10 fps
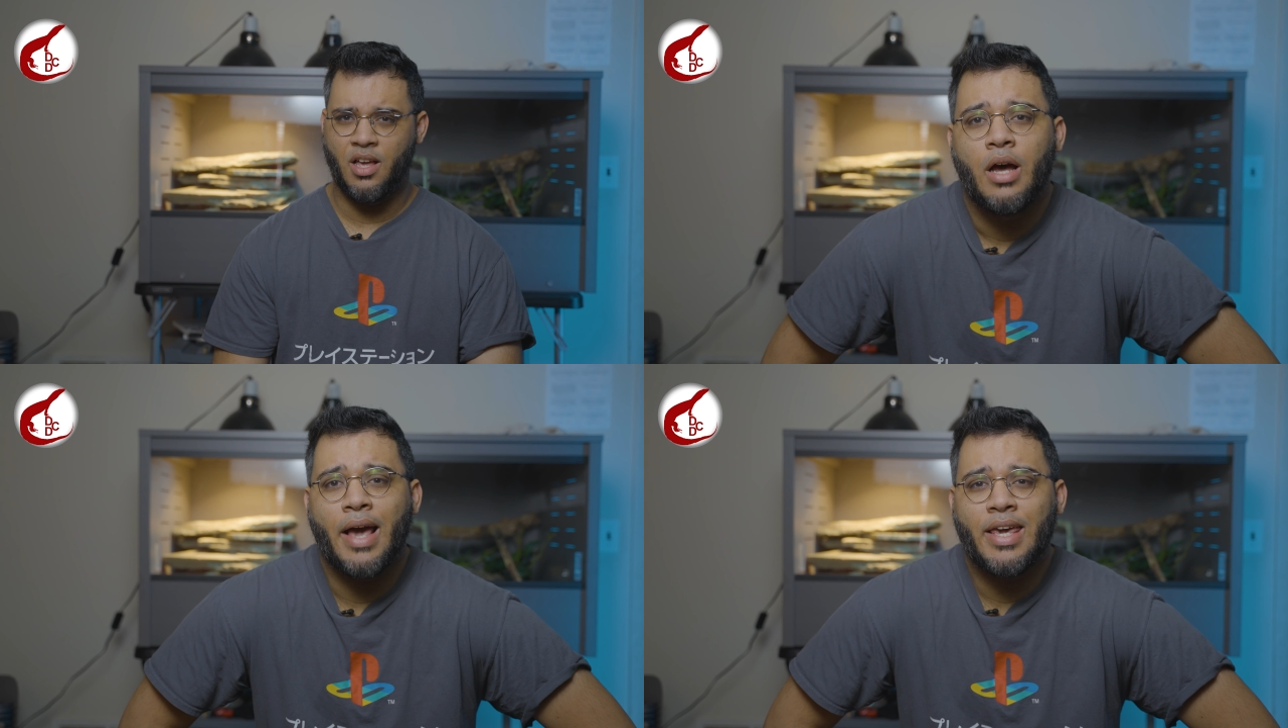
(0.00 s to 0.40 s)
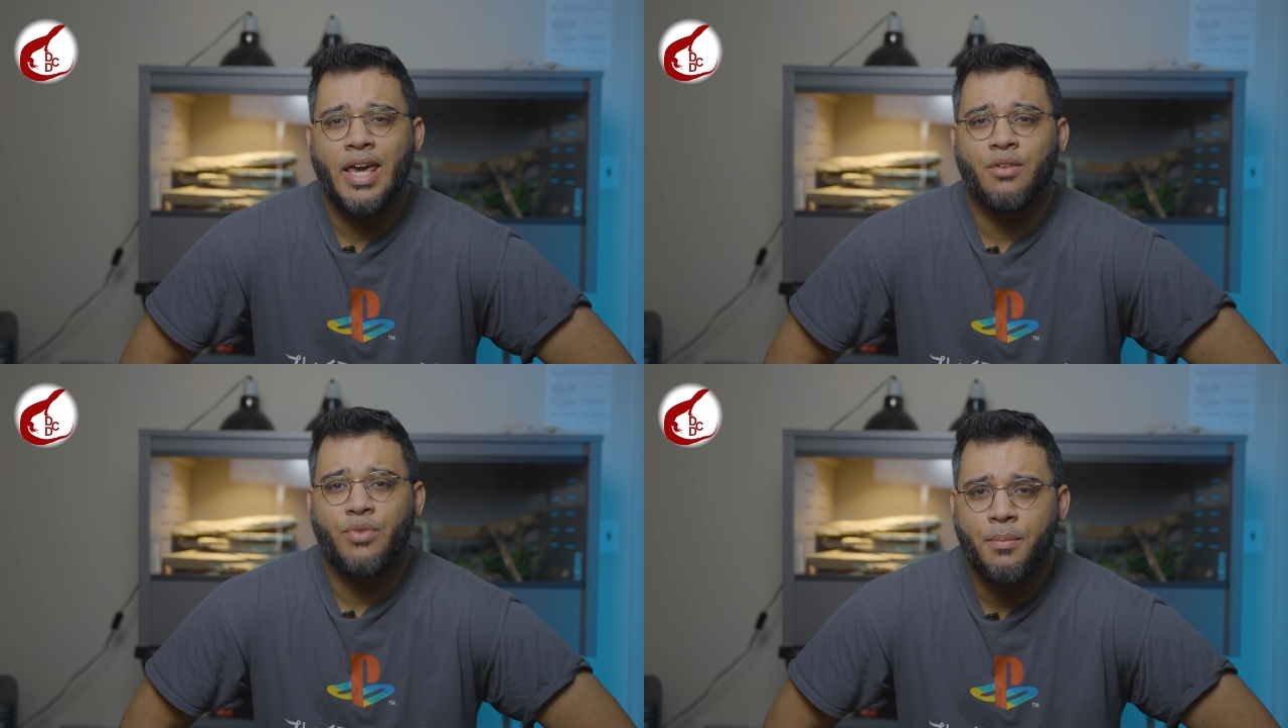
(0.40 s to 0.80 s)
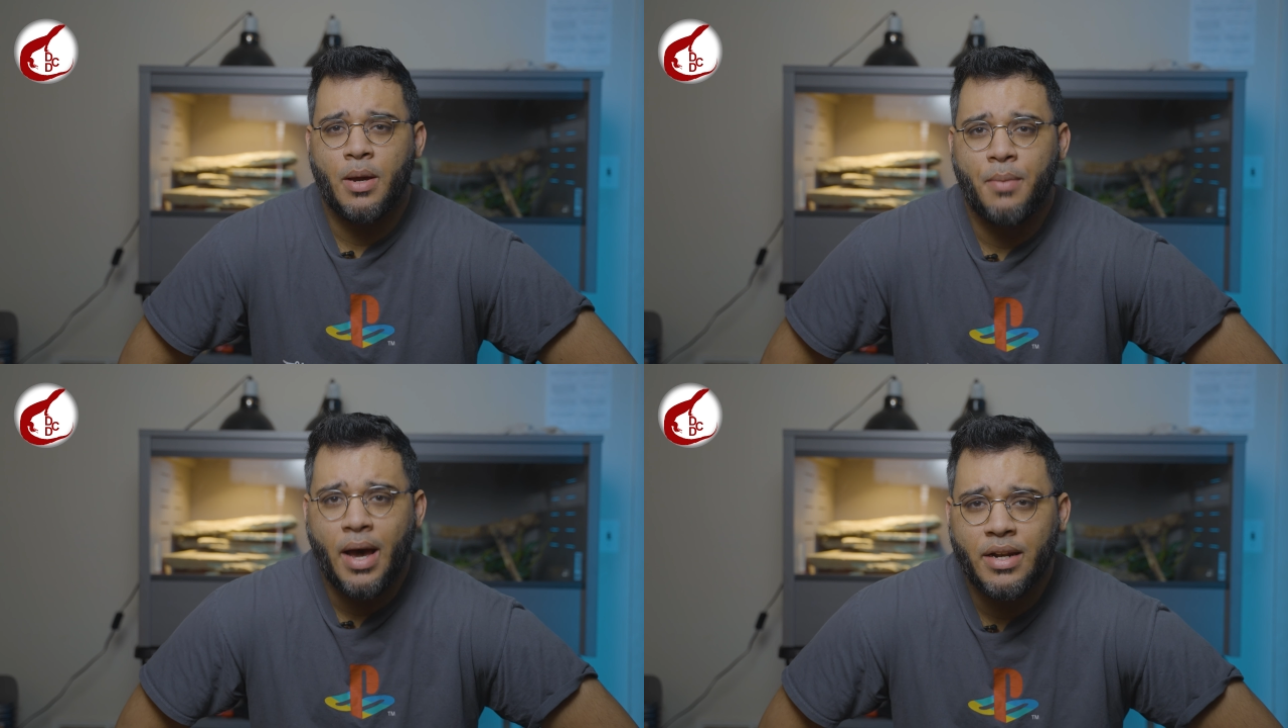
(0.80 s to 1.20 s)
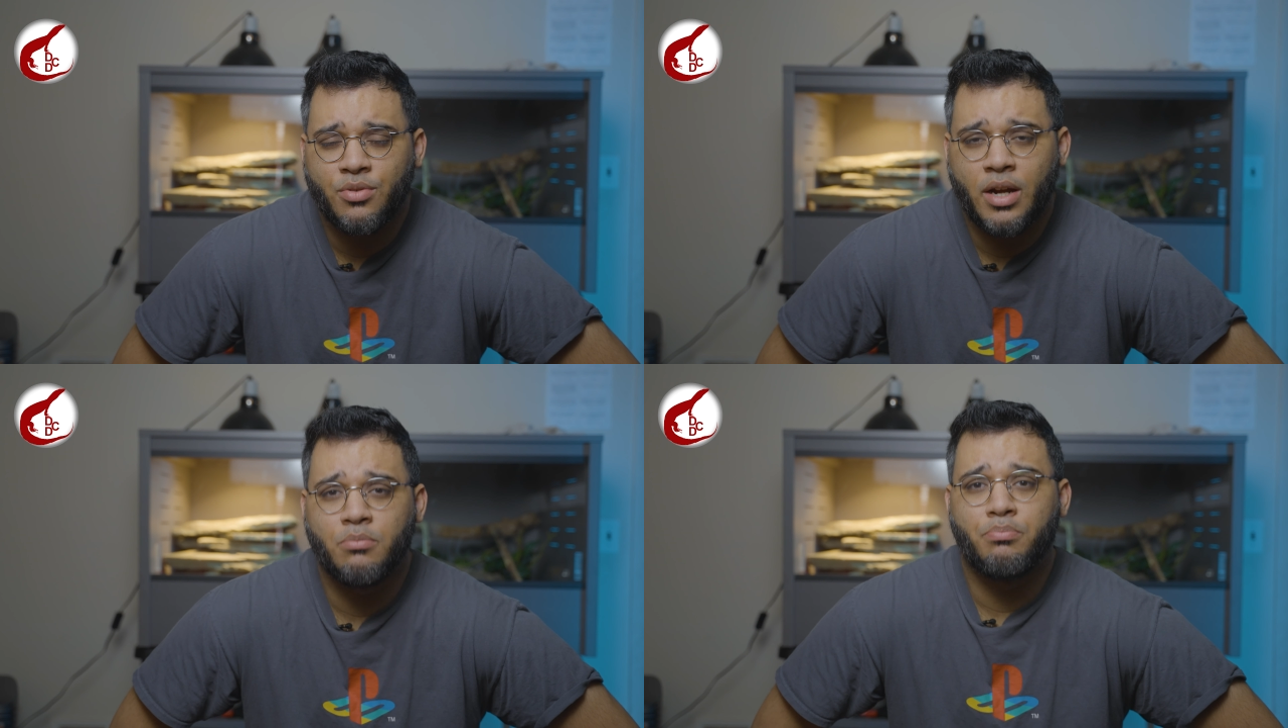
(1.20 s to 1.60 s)
I can't wrap my mind
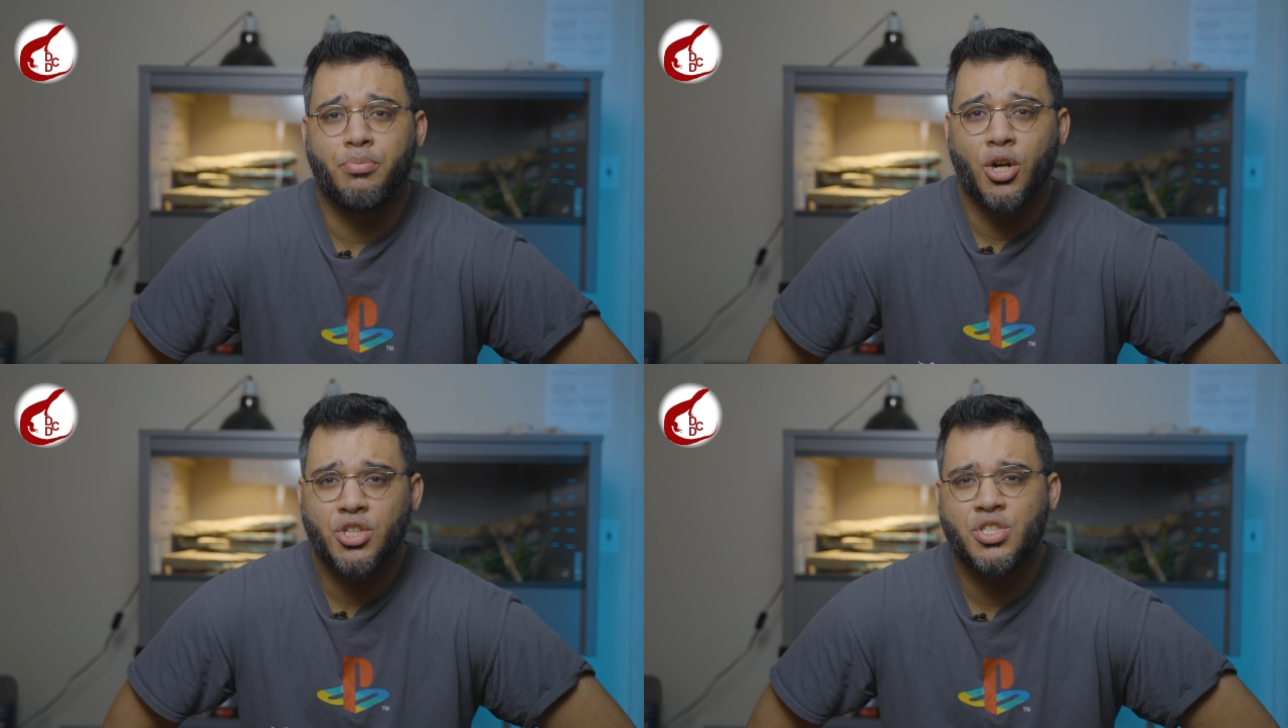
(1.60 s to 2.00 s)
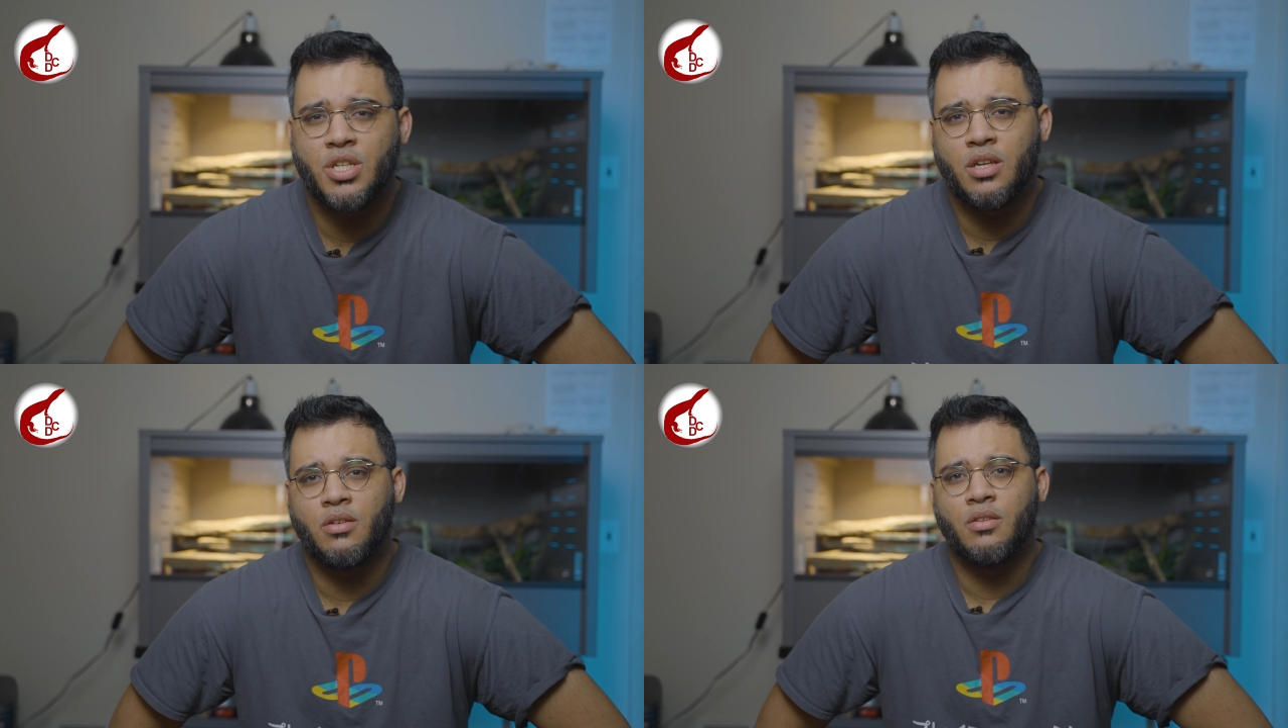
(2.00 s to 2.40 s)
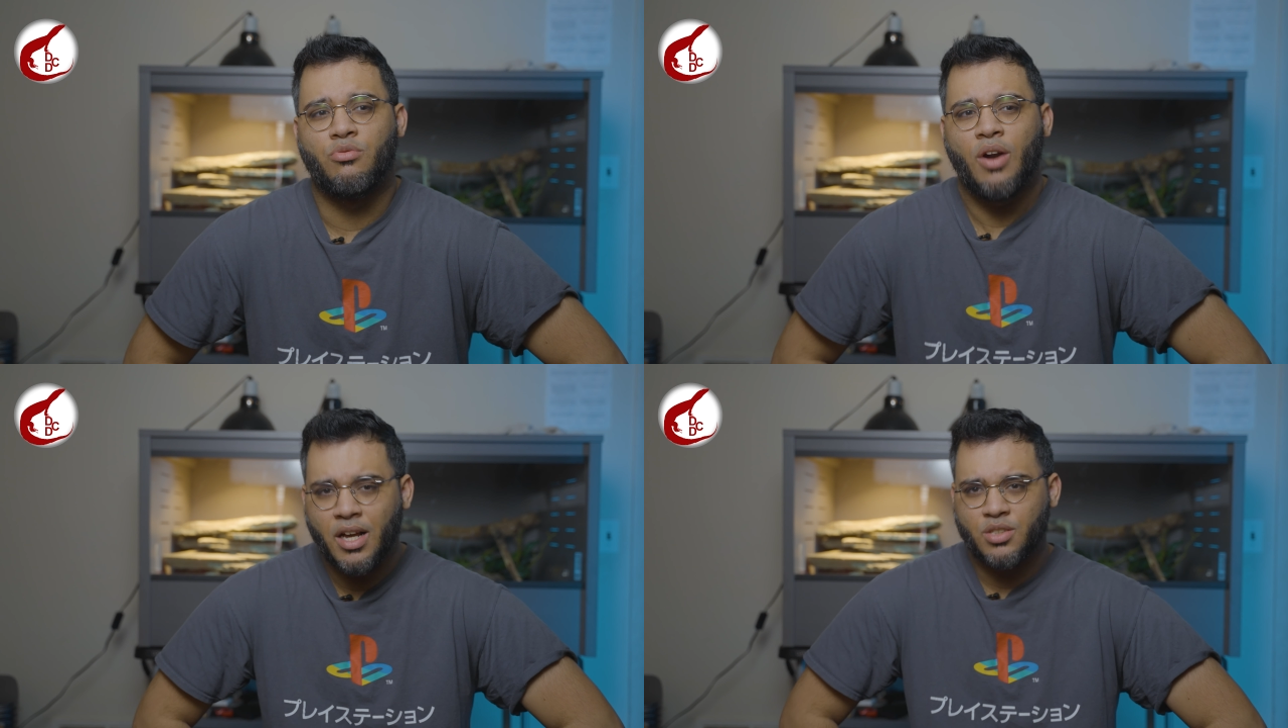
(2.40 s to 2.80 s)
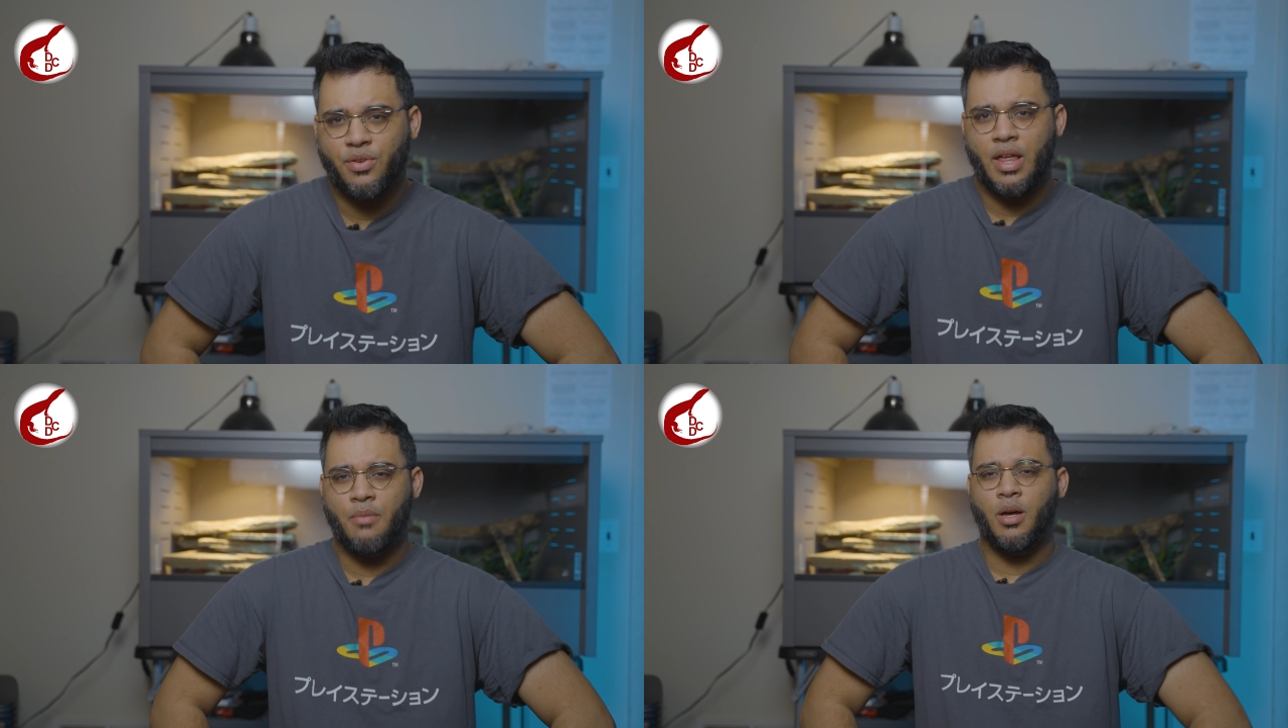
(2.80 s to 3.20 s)
around purchasing rocks
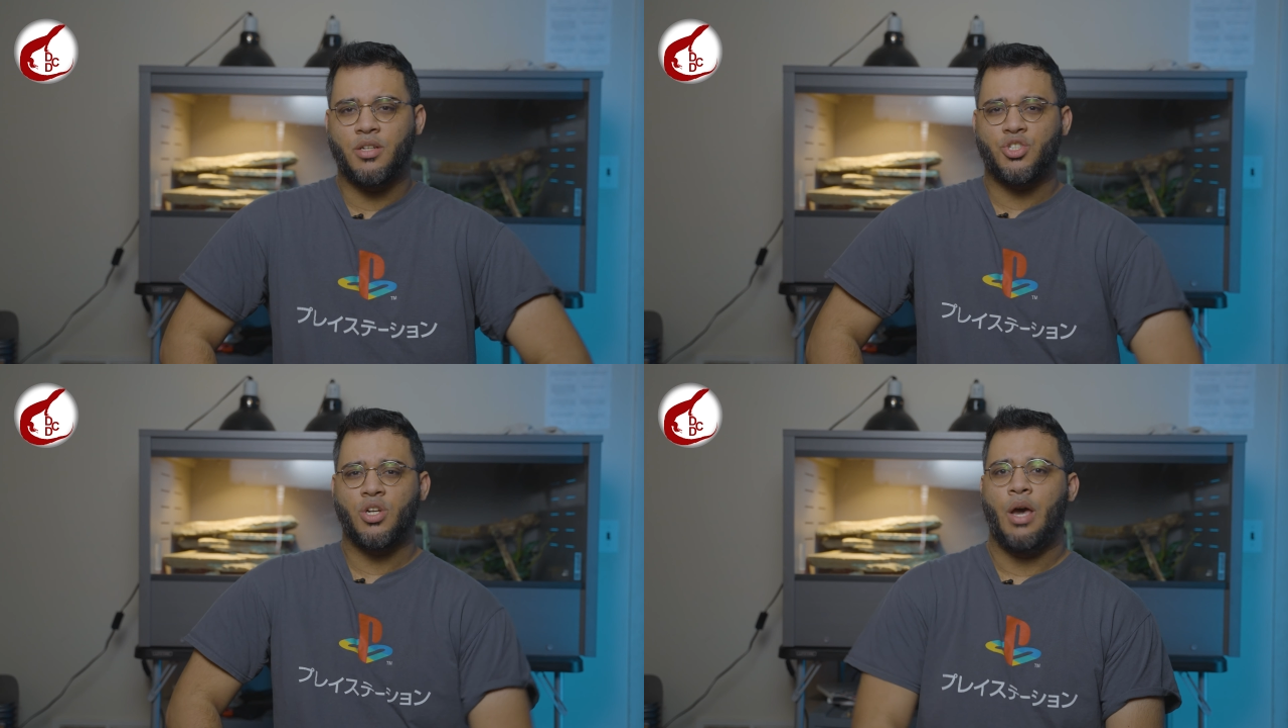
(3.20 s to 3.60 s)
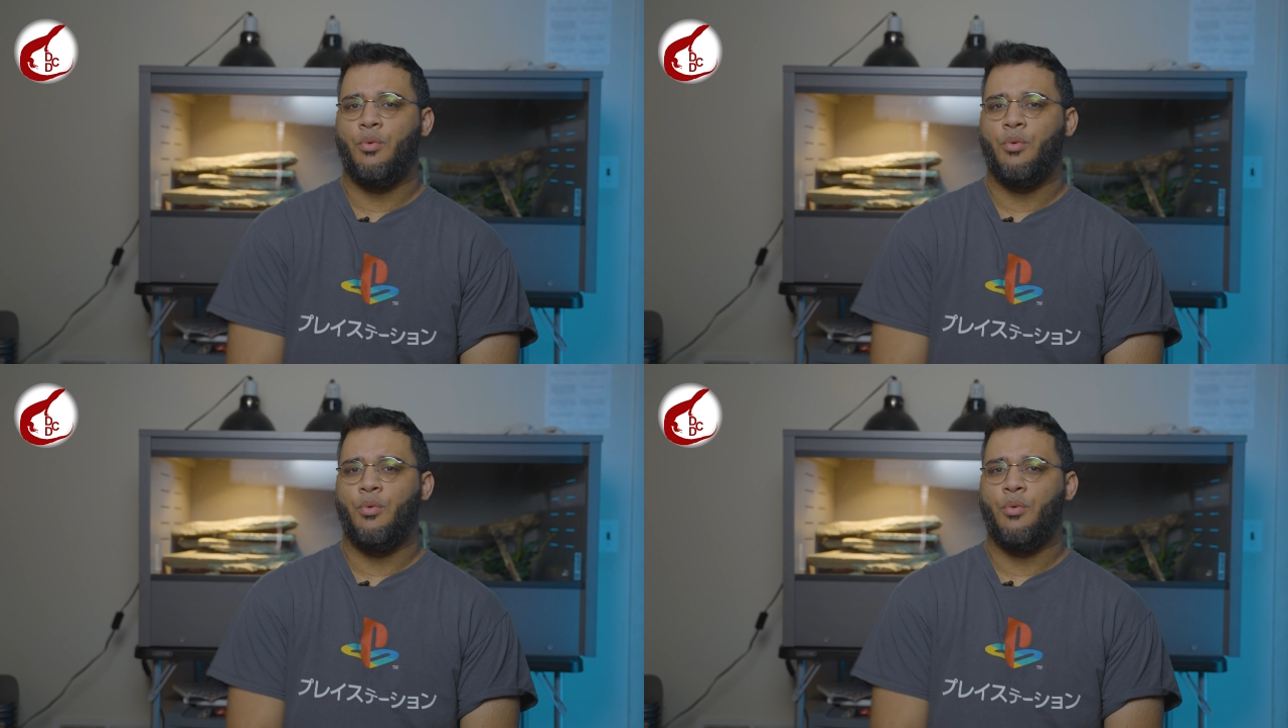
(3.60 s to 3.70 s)
for that much.